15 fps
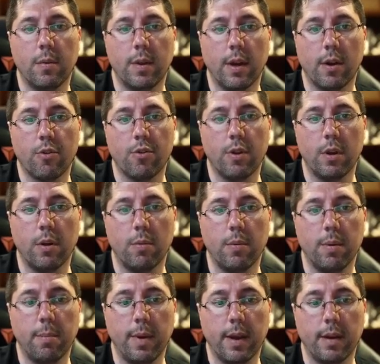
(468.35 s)
actually win
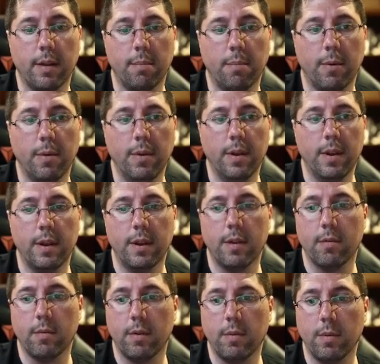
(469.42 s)
back the pawn, and this
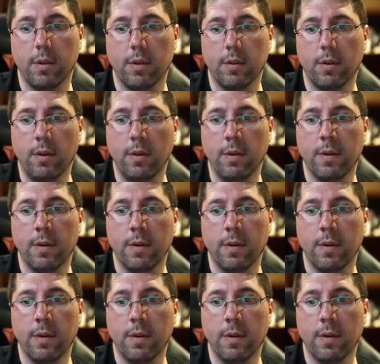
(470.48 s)
would be a draw.